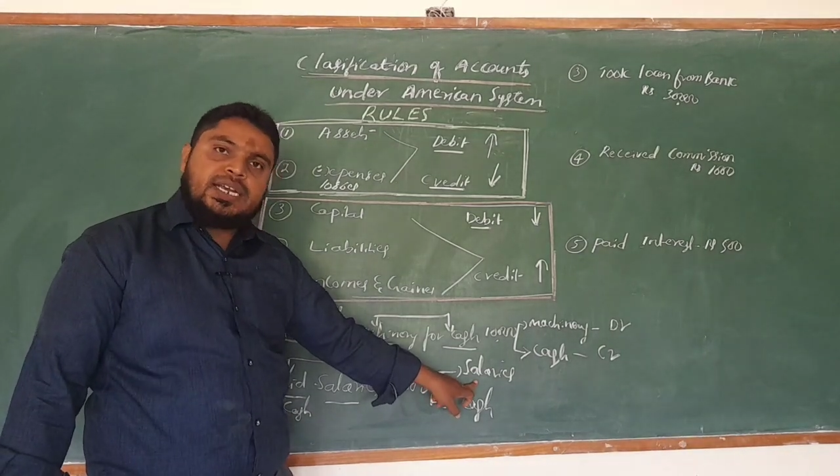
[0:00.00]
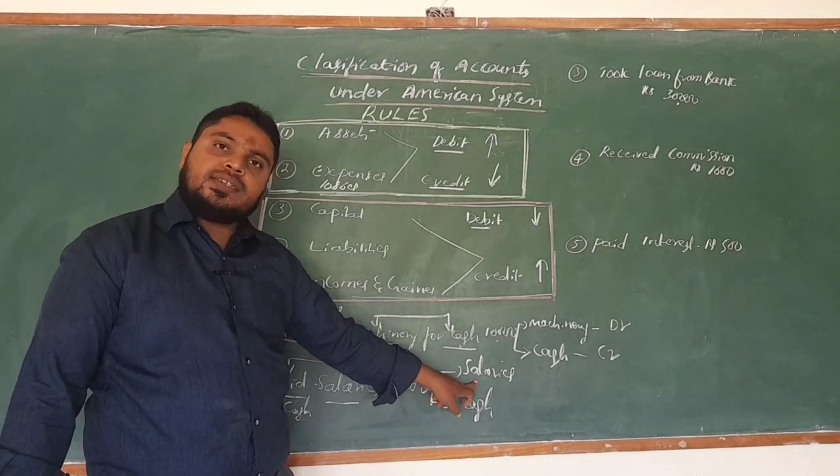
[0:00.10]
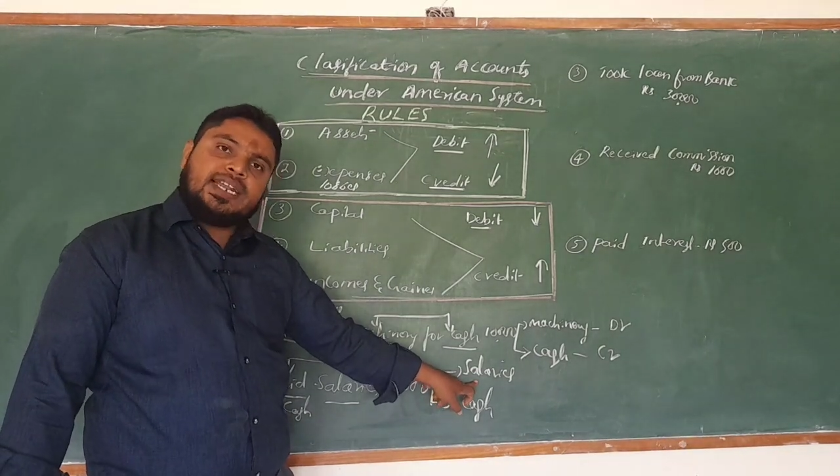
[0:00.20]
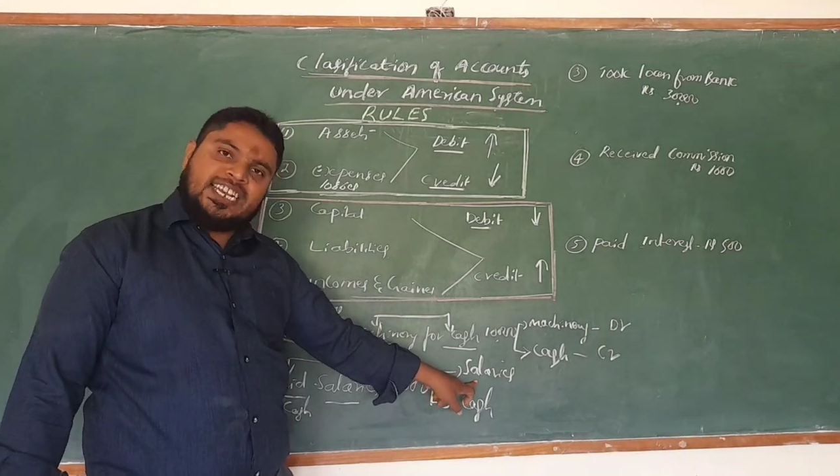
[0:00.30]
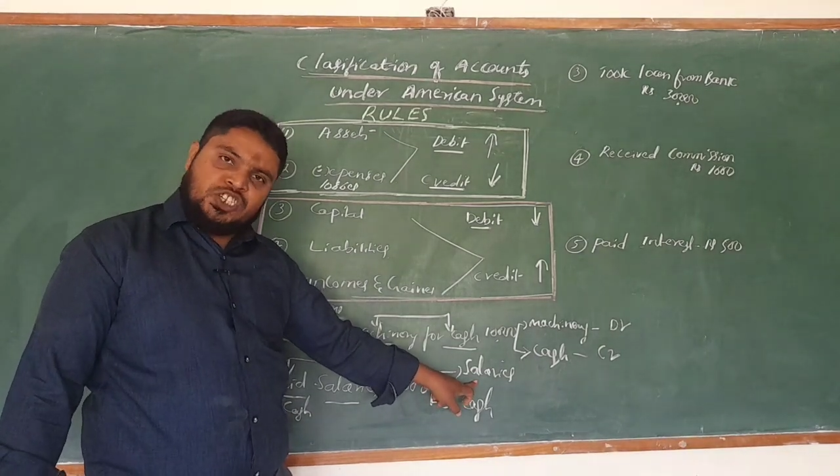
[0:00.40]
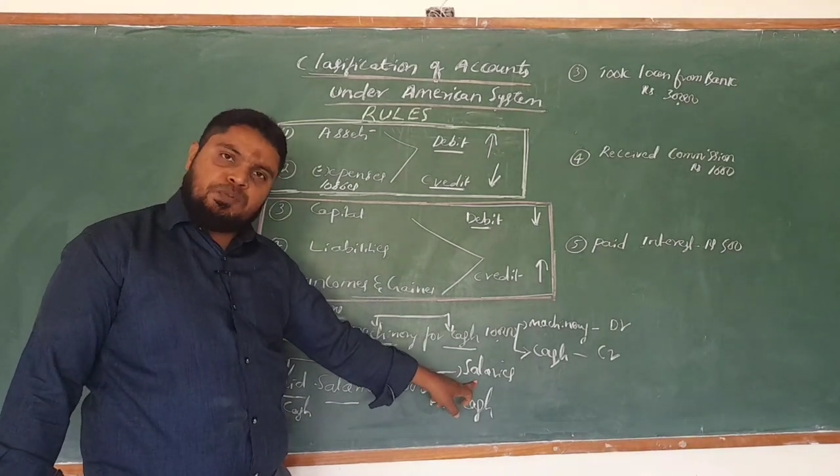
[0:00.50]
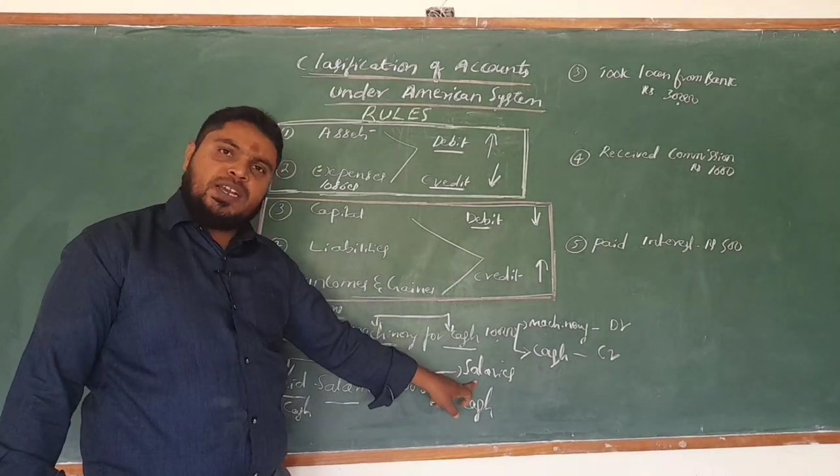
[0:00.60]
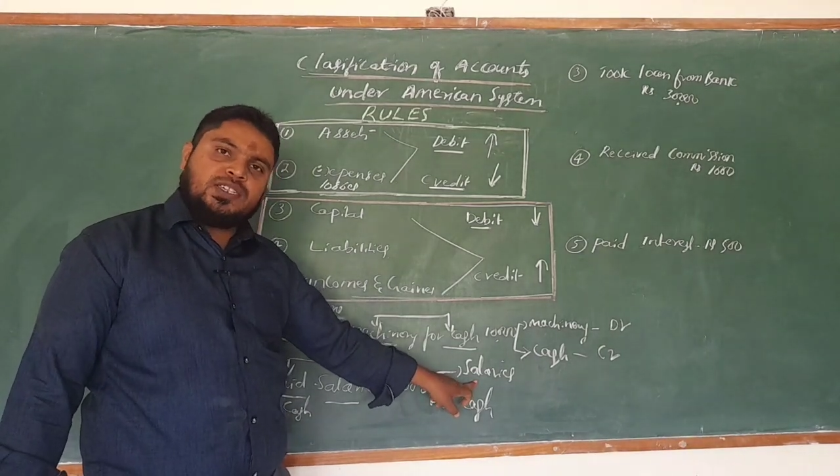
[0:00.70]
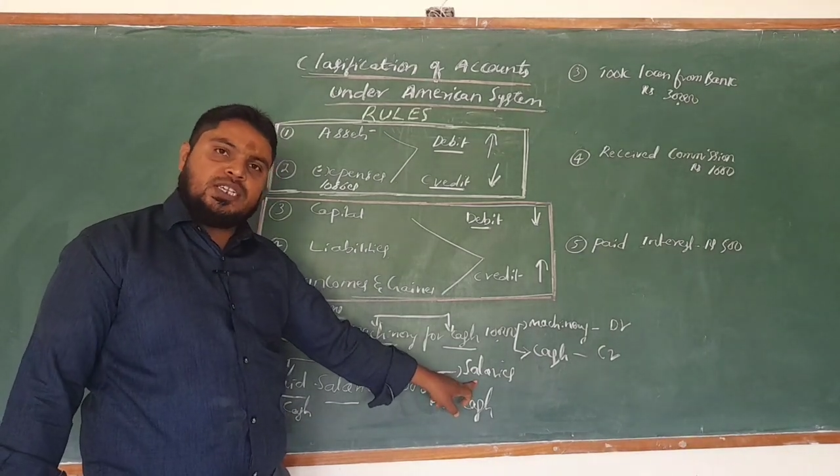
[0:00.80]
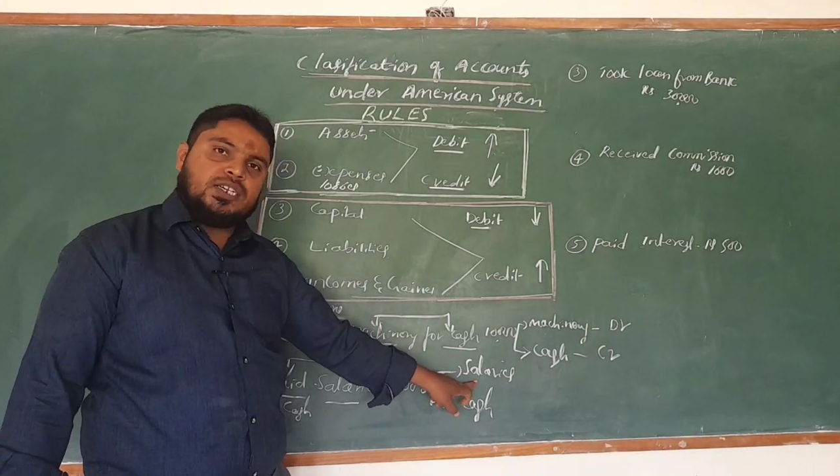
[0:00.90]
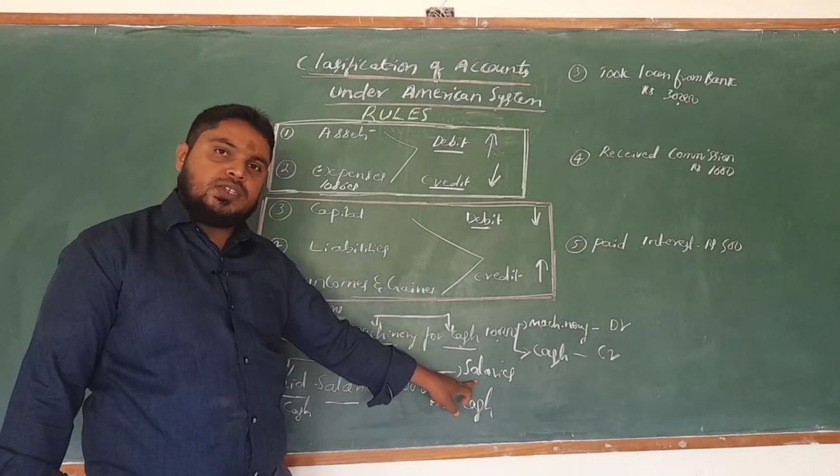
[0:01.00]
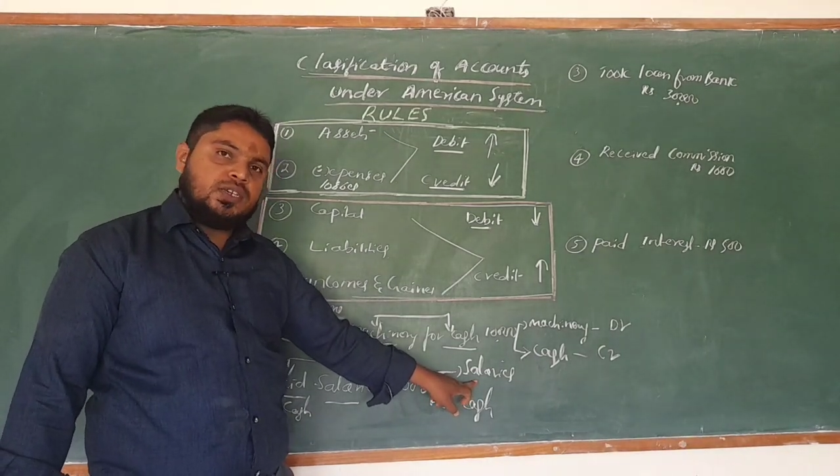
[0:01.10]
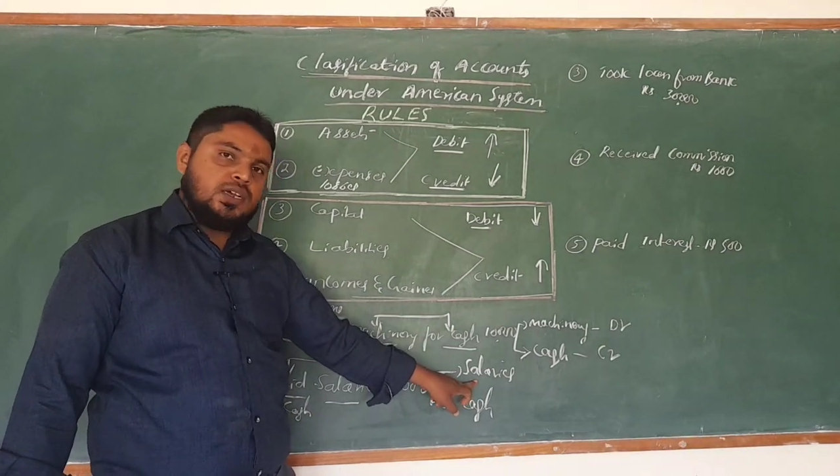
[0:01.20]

is an expenses.